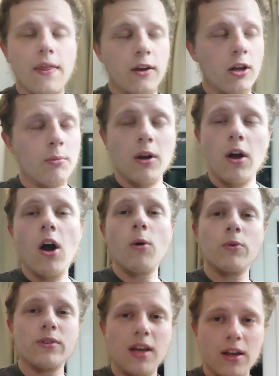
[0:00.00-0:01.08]
and they're going to be like, I
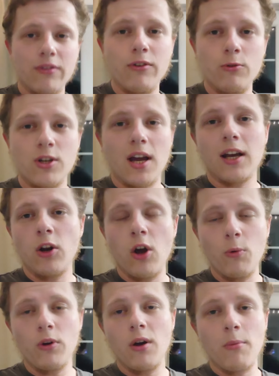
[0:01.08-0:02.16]
want a headphone jack and
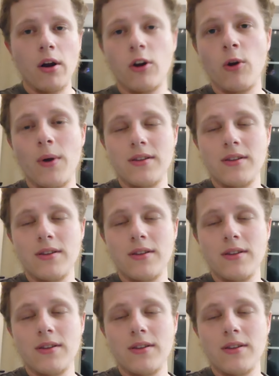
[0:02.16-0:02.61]
I want a micro